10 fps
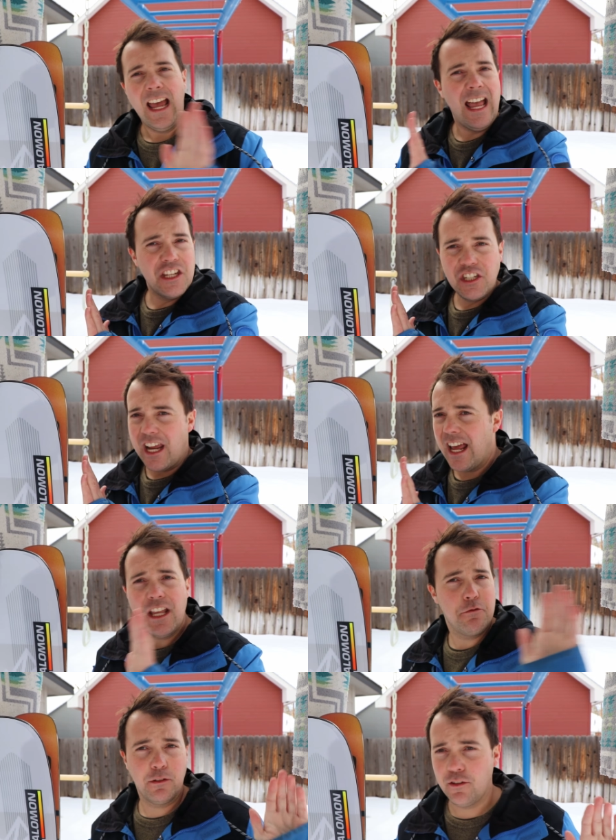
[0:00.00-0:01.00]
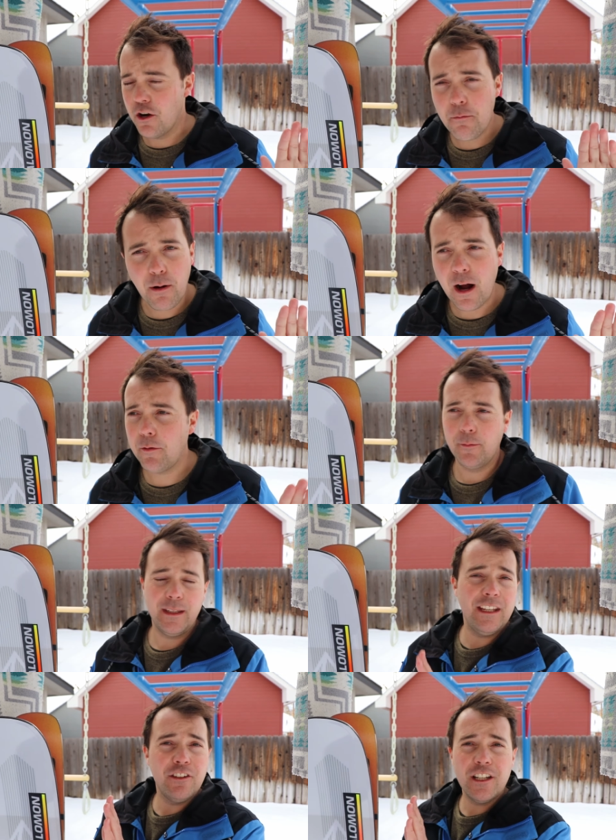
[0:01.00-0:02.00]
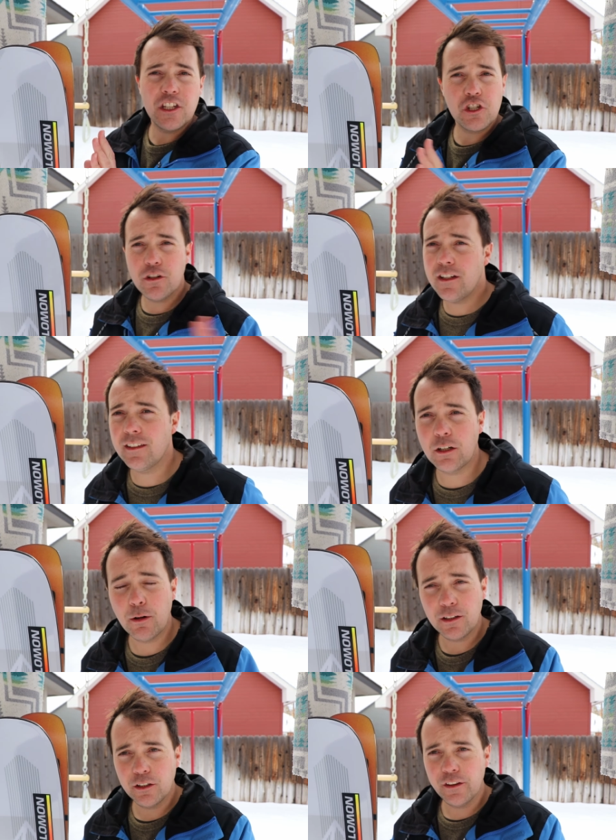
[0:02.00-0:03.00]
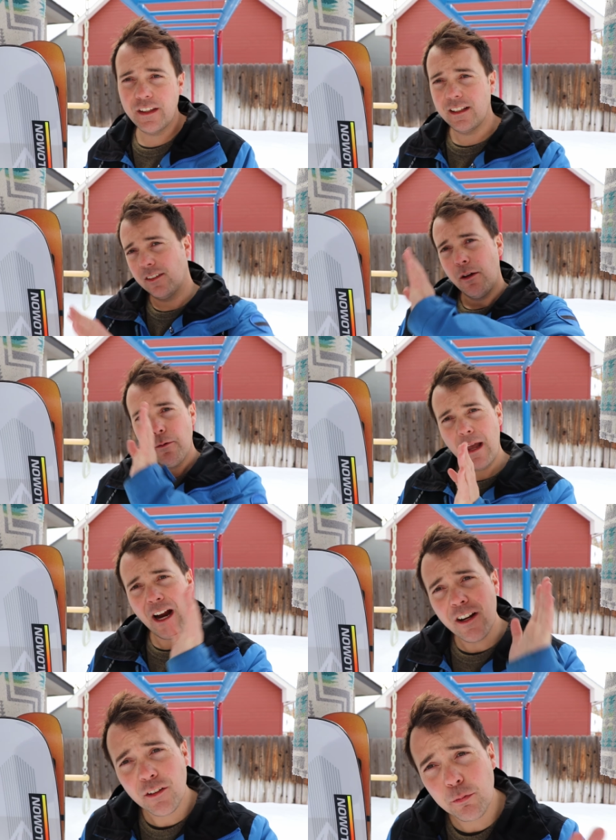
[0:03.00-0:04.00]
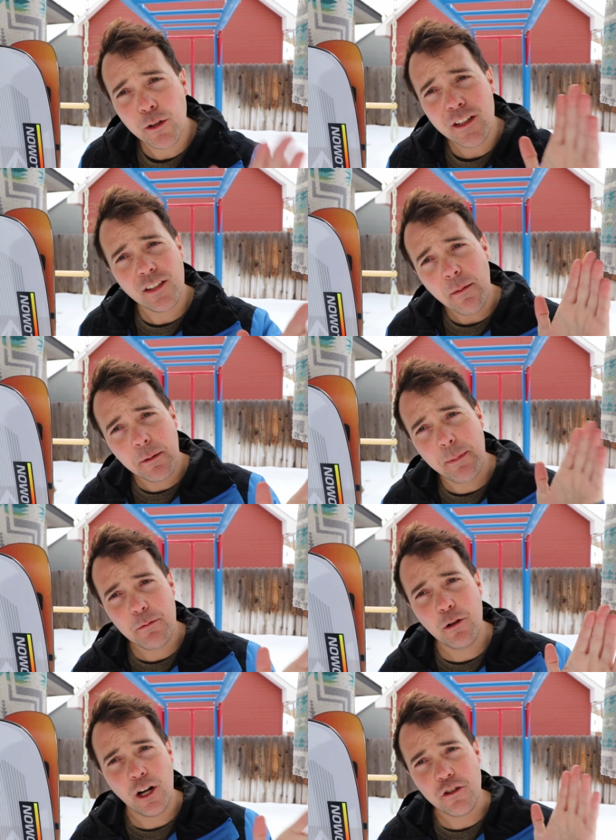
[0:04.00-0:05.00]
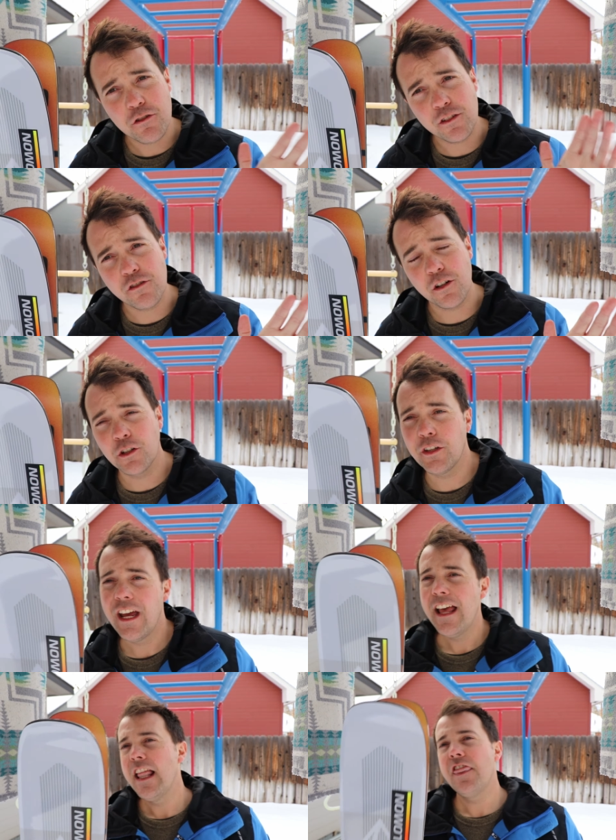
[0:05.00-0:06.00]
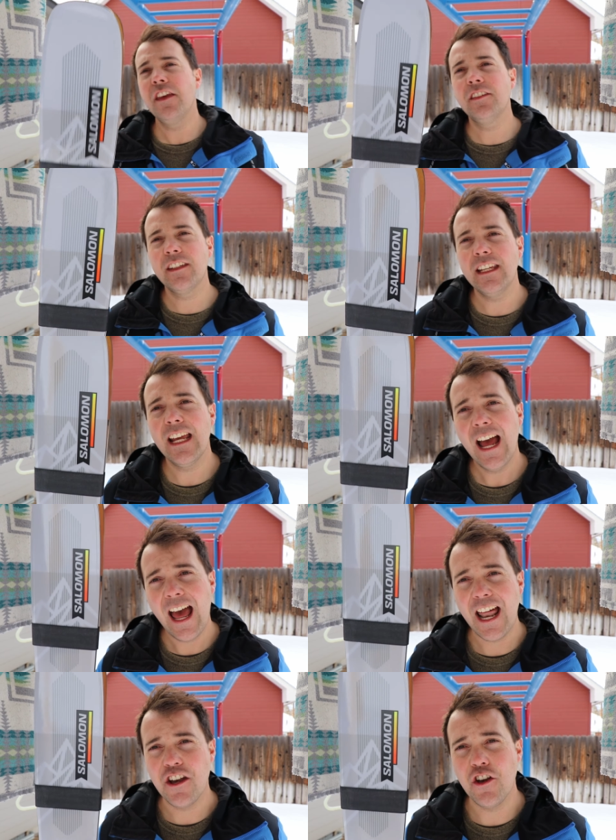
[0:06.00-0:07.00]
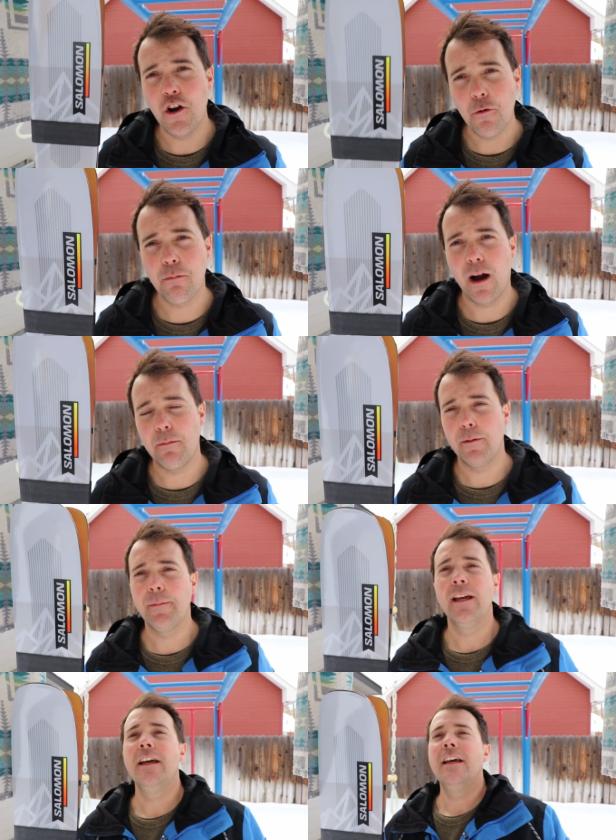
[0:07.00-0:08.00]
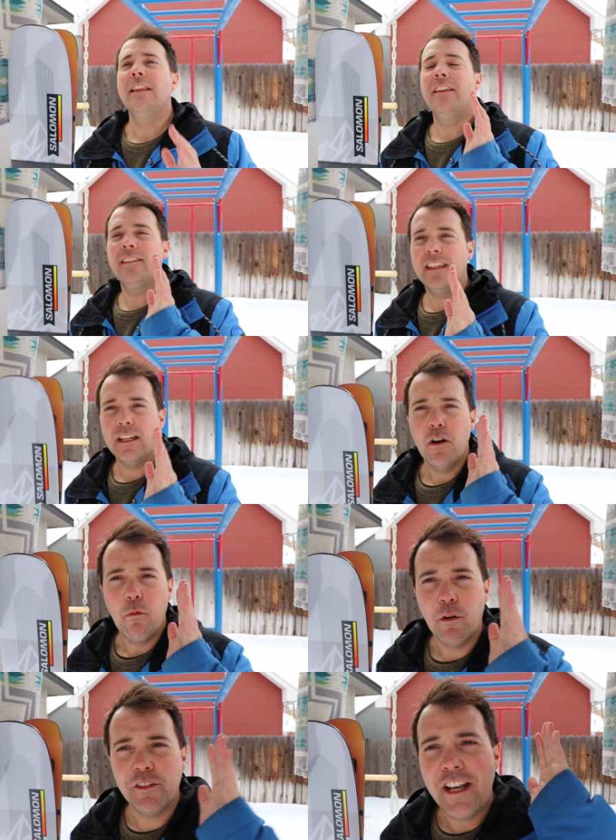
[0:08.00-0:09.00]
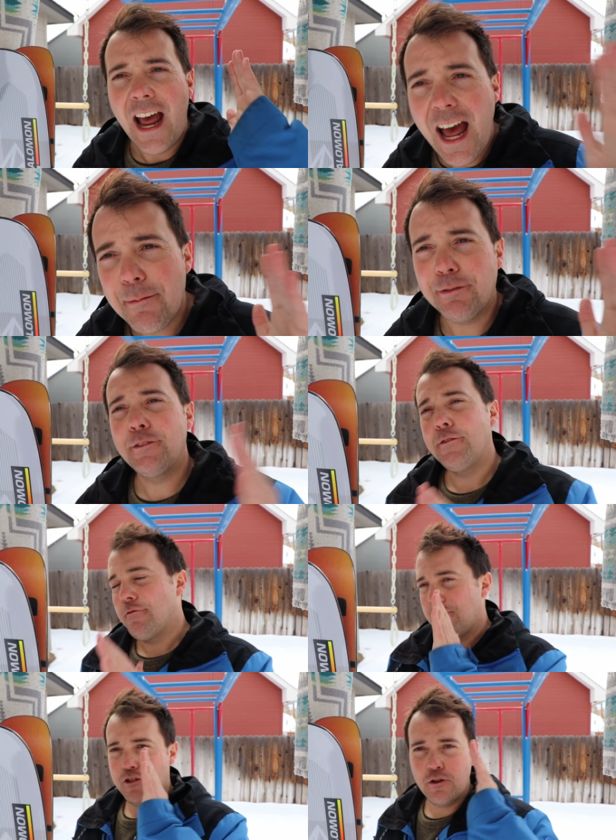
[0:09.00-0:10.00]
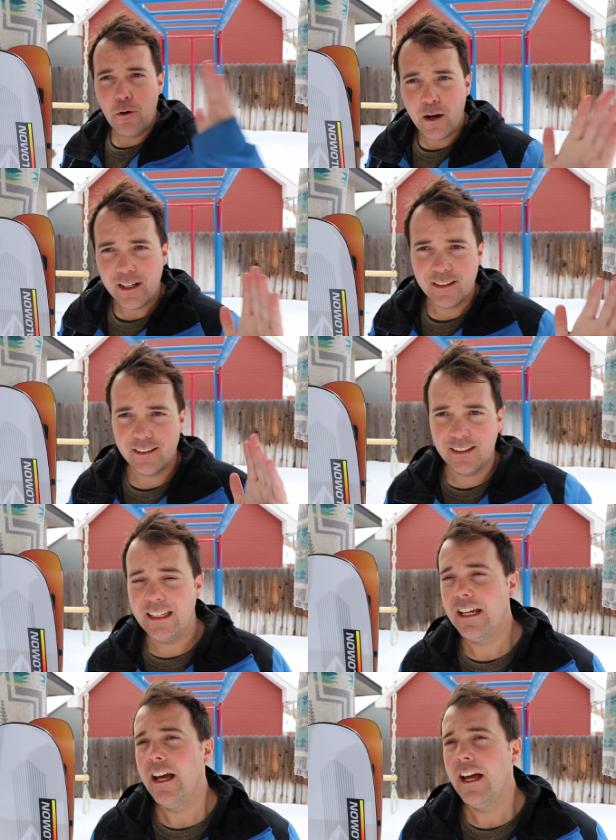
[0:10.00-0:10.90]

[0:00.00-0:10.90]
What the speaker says: Edge to edge was no problem. Even in the trees and quick little things, areas where the Atomic Bent 100 struggled, this ski had no problem. This ski was an absolute joy to ski.